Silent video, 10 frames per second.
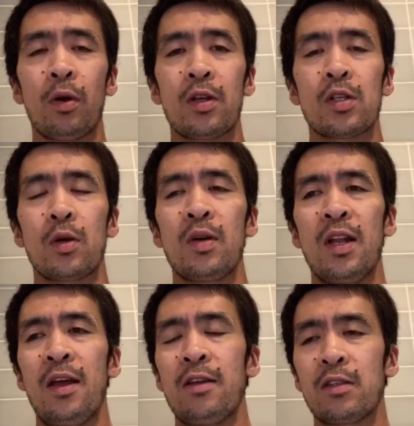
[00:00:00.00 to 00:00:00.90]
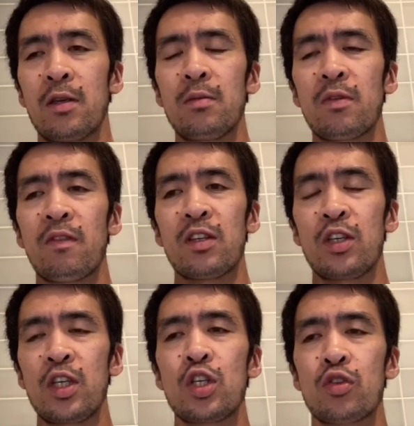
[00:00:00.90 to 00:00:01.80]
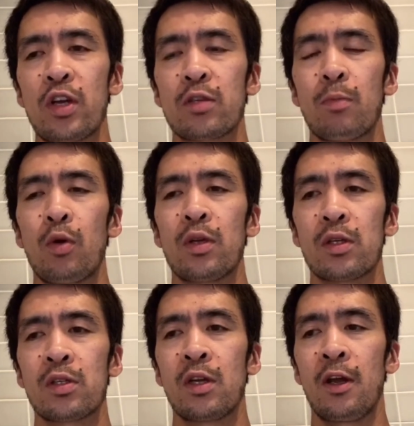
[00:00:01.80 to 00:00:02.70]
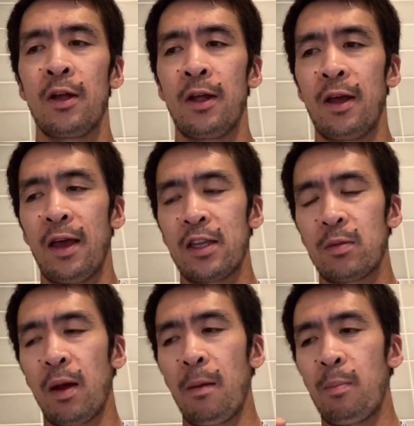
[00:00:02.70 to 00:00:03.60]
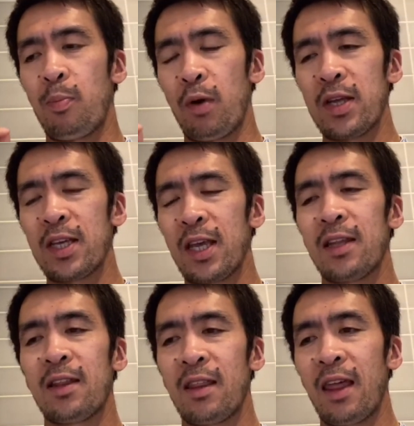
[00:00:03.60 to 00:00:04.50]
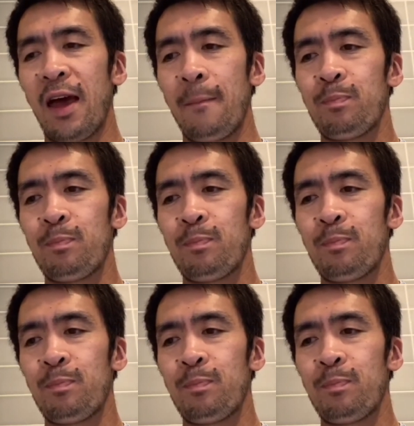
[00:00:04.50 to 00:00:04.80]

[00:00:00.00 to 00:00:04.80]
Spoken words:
So in terms of a de-stress mode, it's It's about breaking that